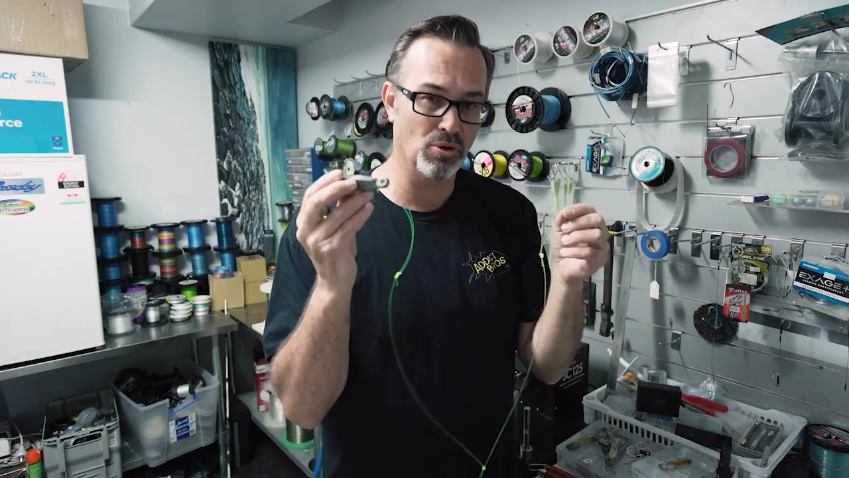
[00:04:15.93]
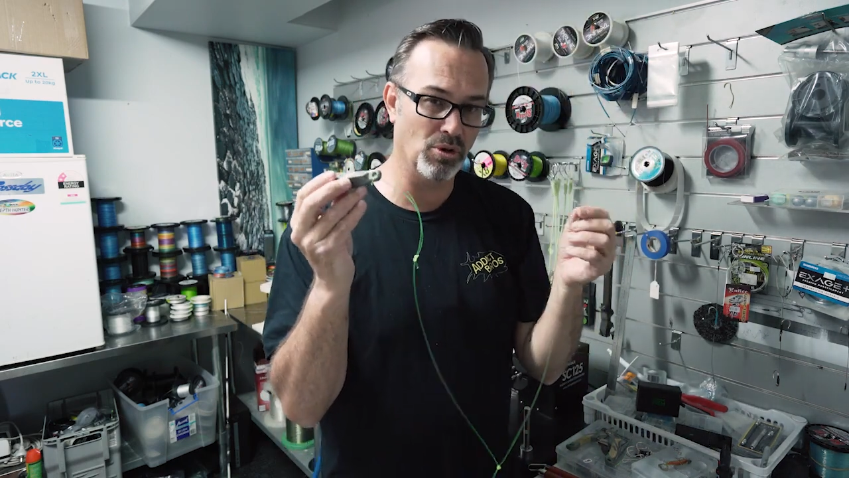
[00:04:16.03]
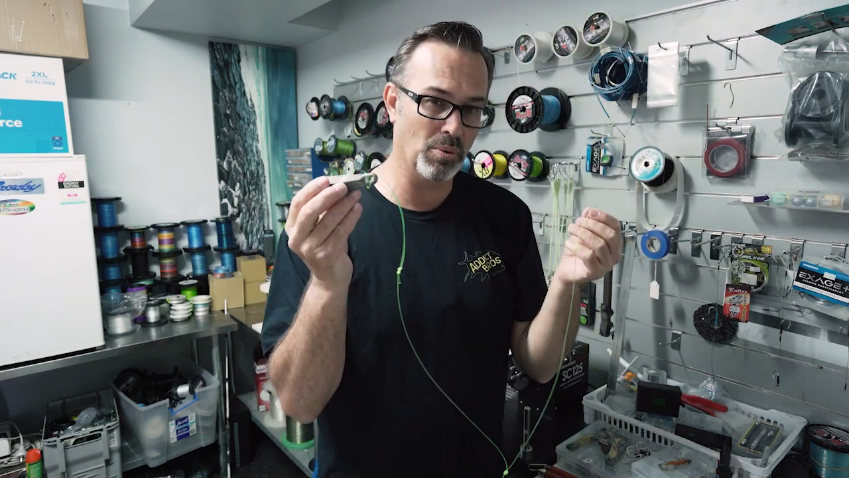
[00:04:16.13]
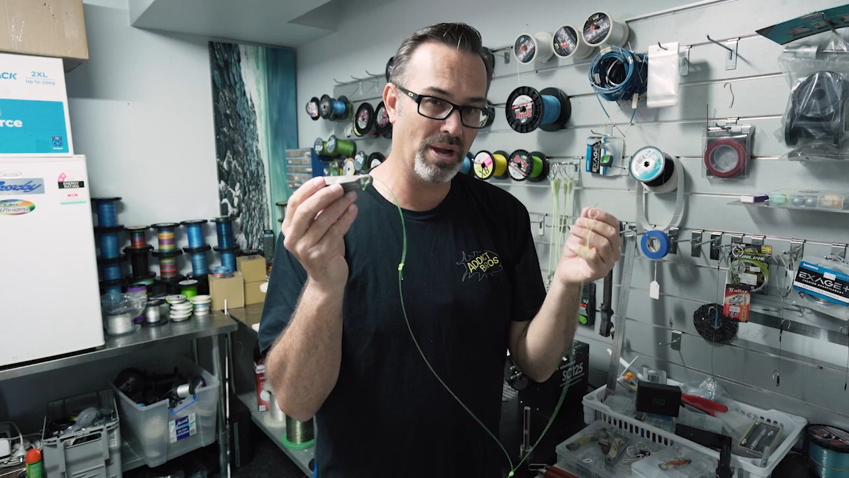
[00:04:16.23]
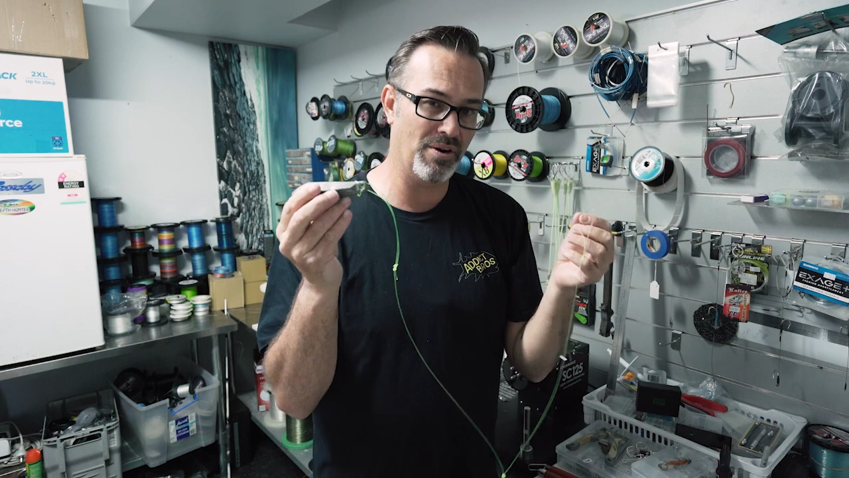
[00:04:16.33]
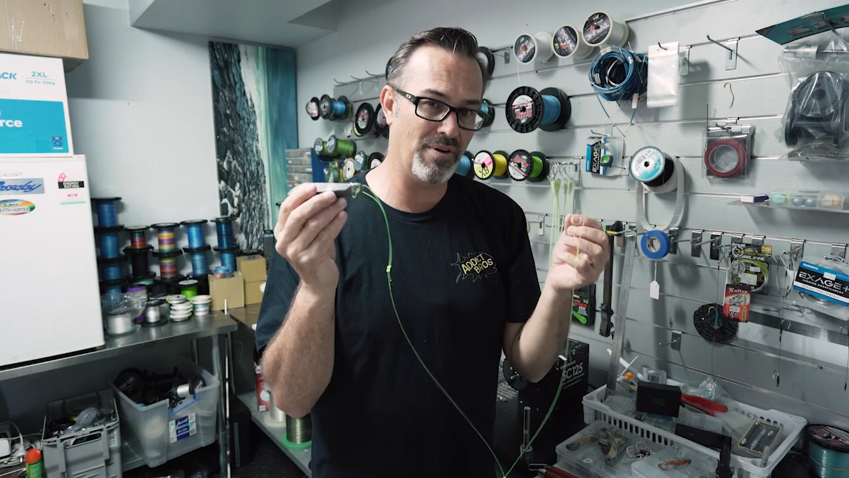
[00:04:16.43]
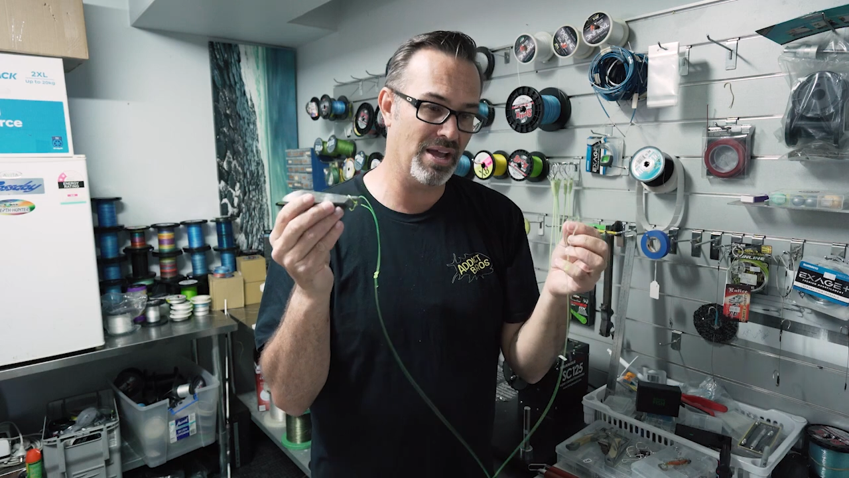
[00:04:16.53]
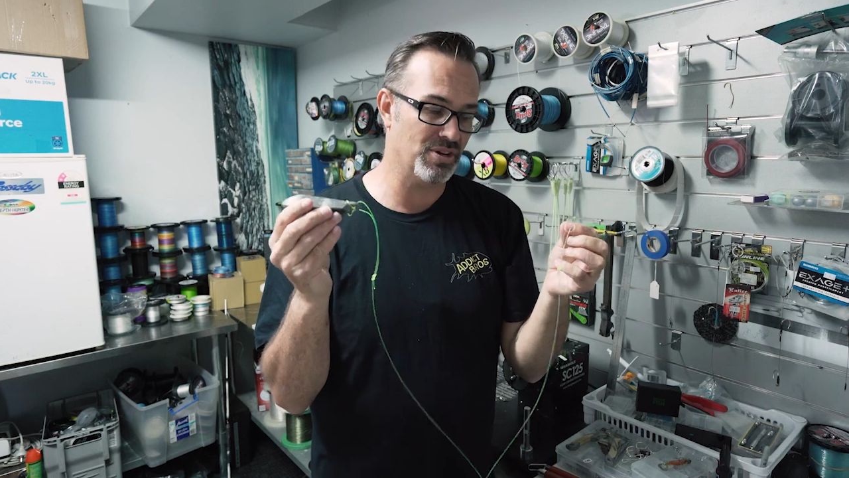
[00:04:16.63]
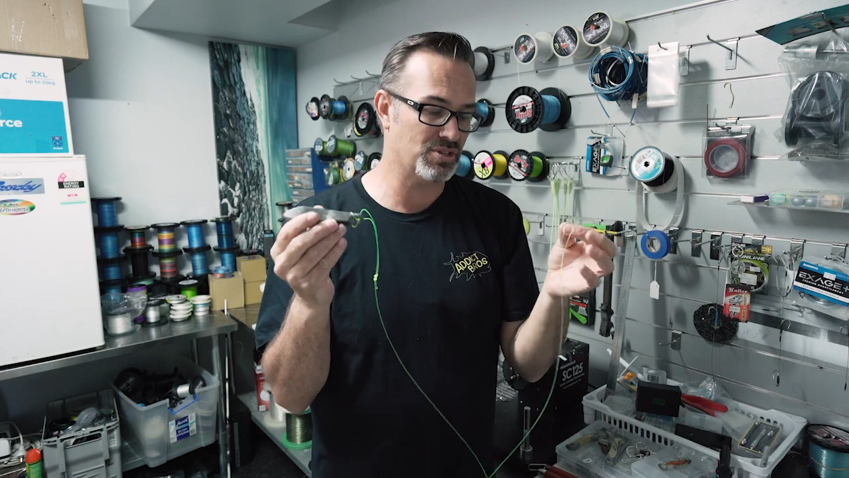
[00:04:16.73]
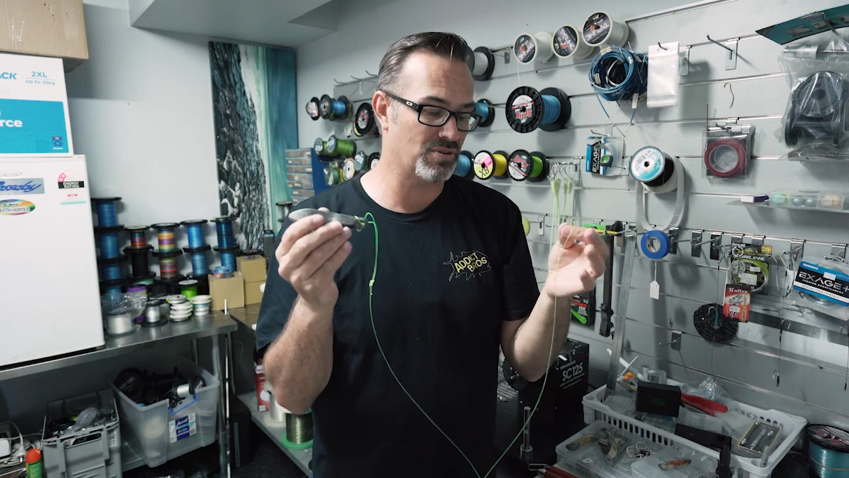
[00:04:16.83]
all the way
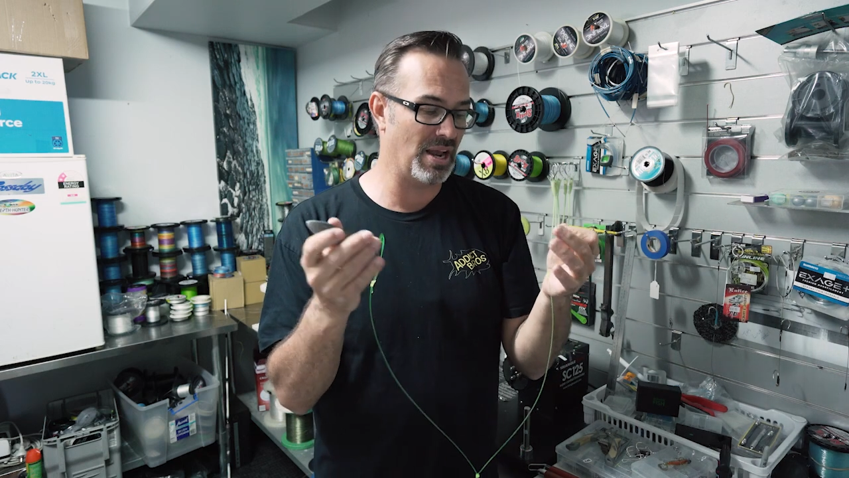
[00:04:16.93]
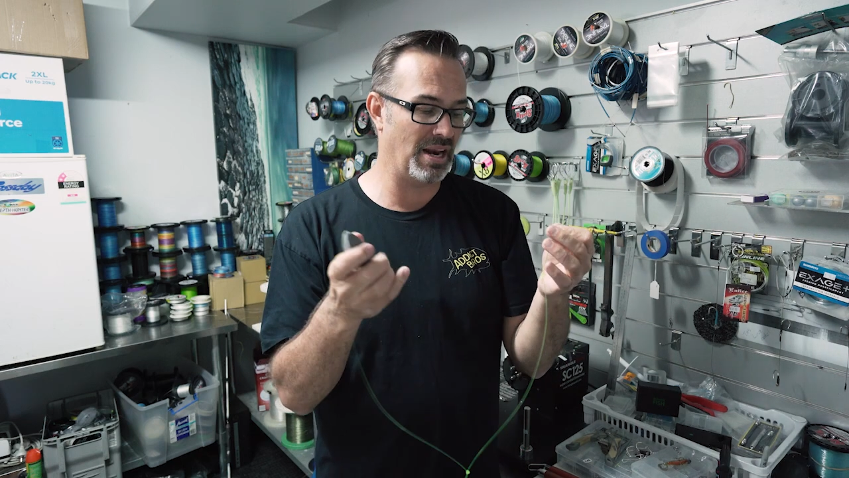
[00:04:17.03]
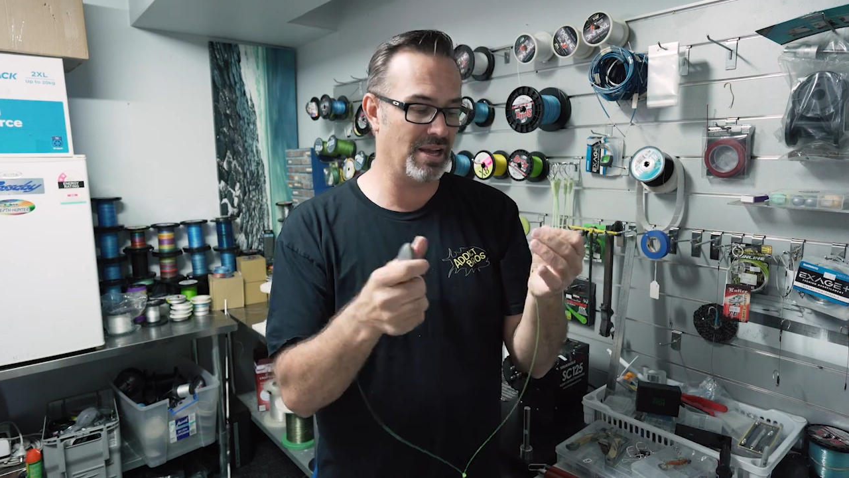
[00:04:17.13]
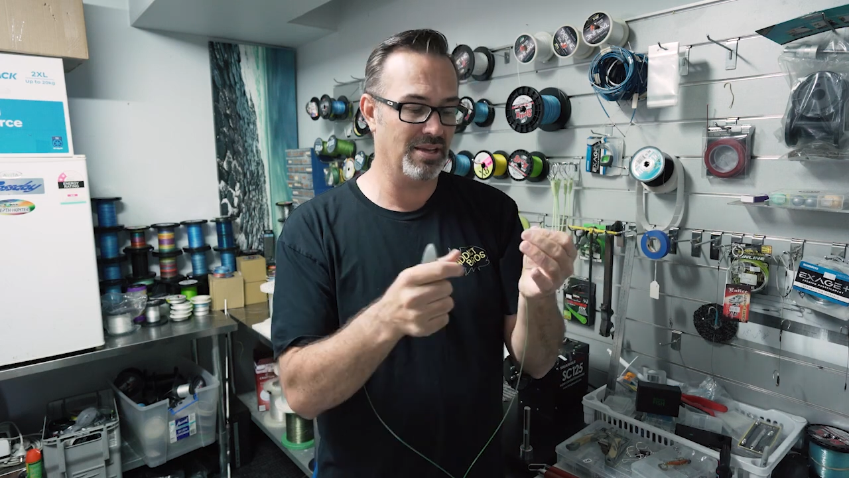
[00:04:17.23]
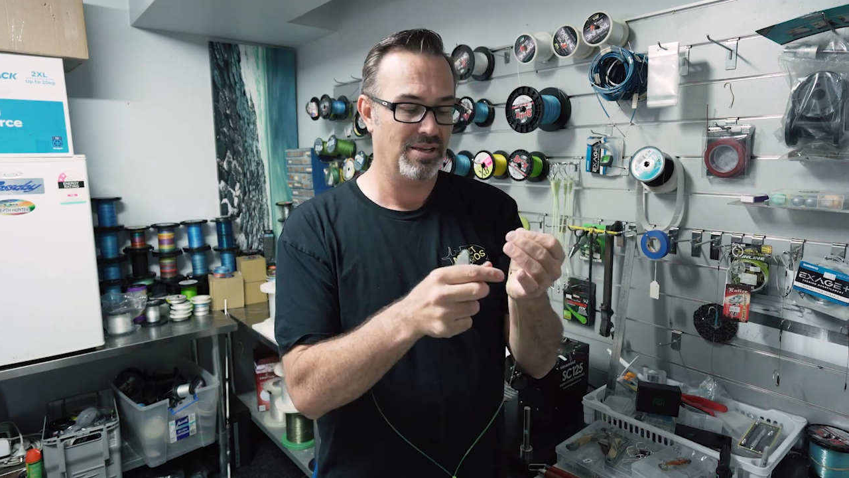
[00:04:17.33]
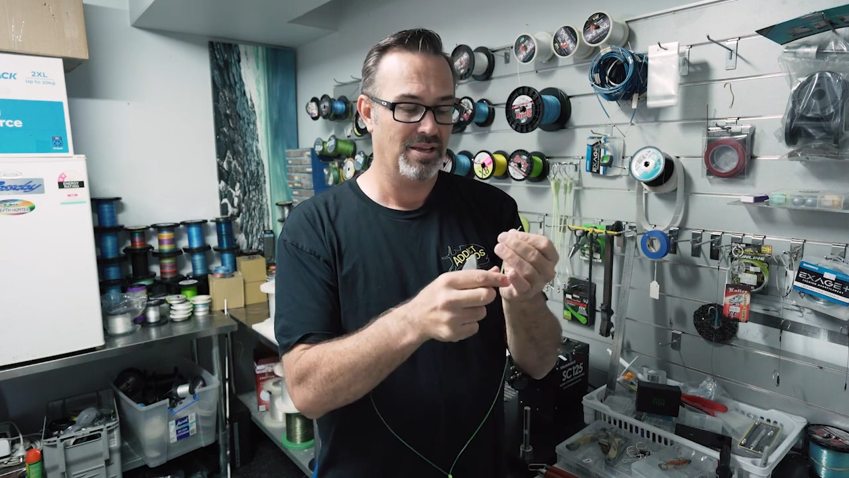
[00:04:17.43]
around Australia.